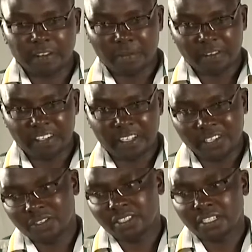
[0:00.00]
in our previous
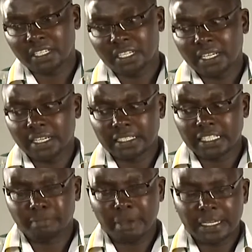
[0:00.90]
lessons, it
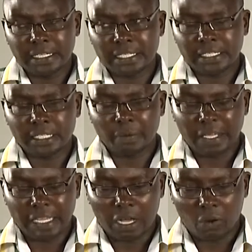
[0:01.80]
depends
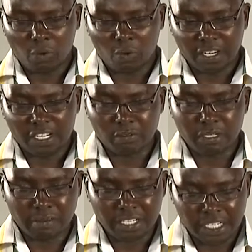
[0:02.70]
on the quantity to
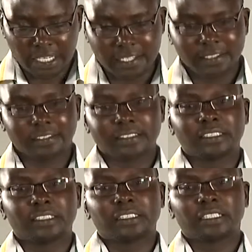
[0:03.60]
be measured
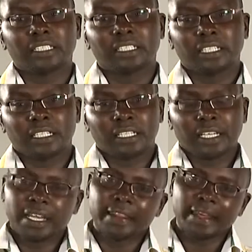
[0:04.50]

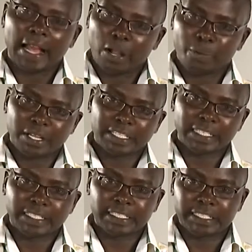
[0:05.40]
and the accuracy
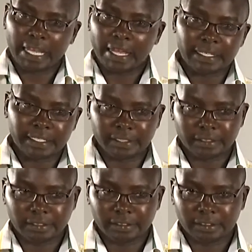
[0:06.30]
that is desired
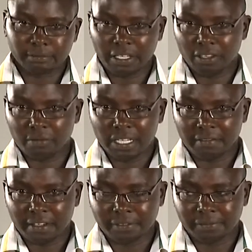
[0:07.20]
by the
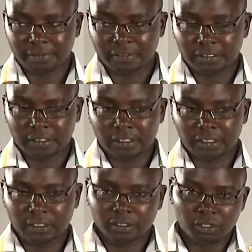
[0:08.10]
observer.
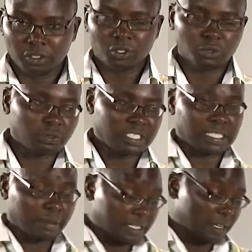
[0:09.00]
Those two
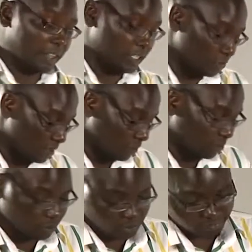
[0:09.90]
determine now the instrument that
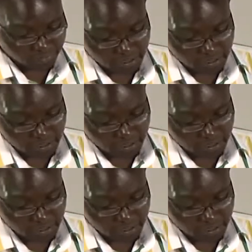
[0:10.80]
we use.